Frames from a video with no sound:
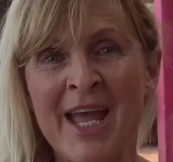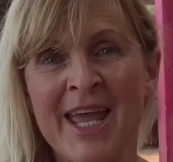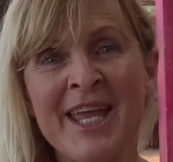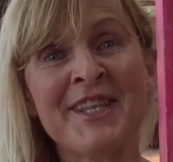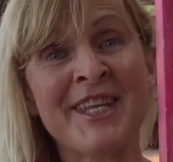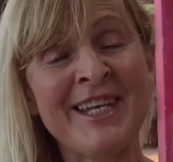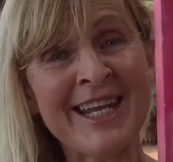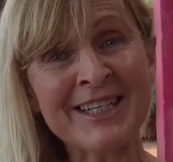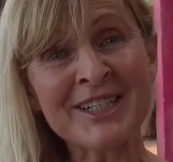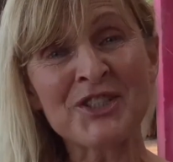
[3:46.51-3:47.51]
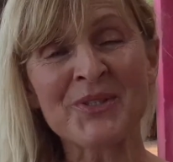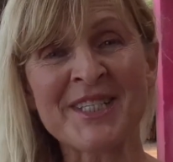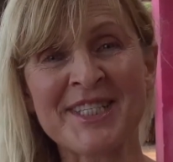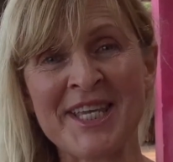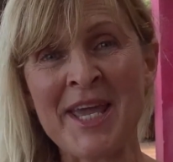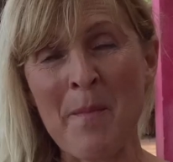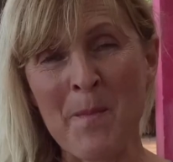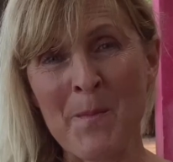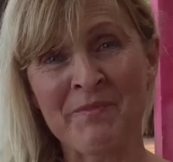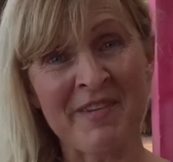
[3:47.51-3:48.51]
And the link to see
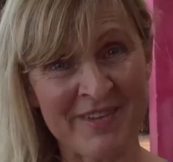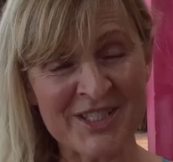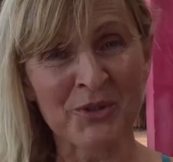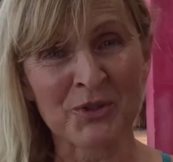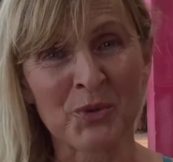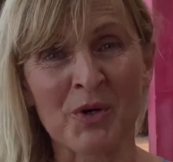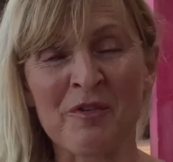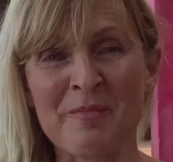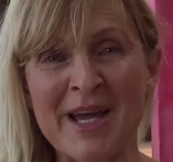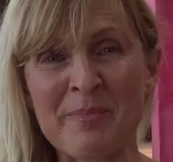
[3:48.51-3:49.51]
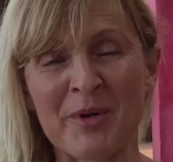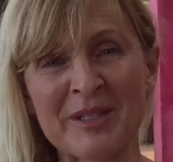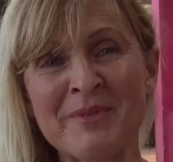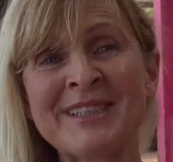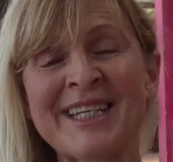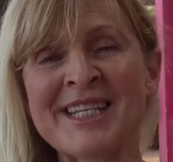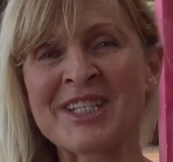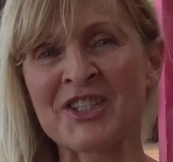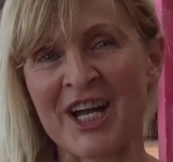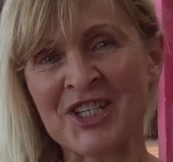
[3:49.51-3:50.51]
um, the video tour of my apartment is
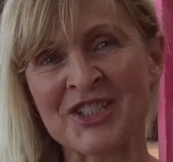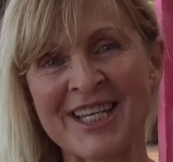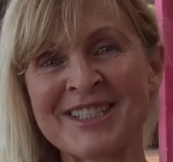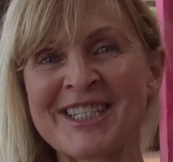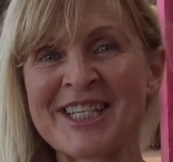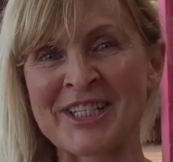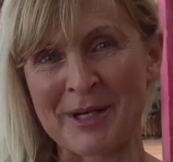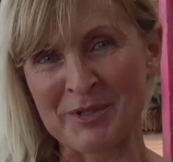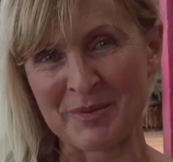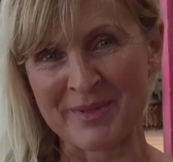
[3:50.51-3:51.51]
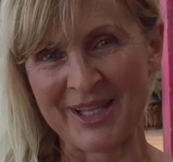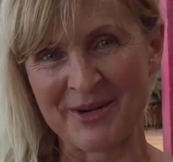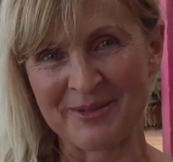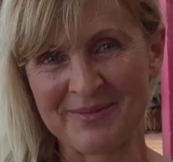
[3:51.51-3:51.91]
attached in the description below.